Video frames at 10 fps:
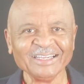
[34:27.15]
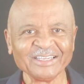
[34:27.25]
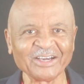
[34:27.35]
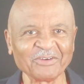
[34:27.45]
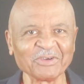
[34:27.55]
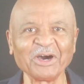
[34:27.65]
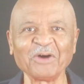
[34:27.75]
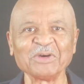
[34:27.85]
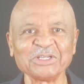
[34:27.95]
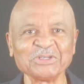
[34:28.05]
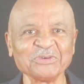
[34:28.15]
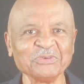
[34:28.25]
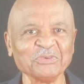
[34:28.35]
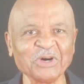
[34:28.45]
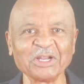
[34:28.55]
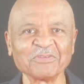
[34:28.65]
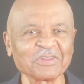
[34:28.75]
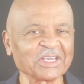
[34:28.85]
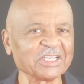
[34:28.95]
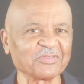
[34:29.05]
Y'all, we always do
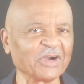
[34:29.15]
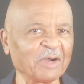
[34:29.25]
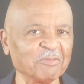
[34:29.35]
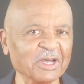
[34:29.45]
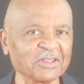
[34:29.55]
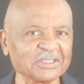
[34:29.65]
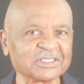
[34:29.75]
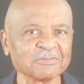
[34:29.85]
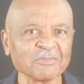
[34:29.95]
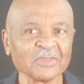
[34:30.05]
wonderful things for our mothers.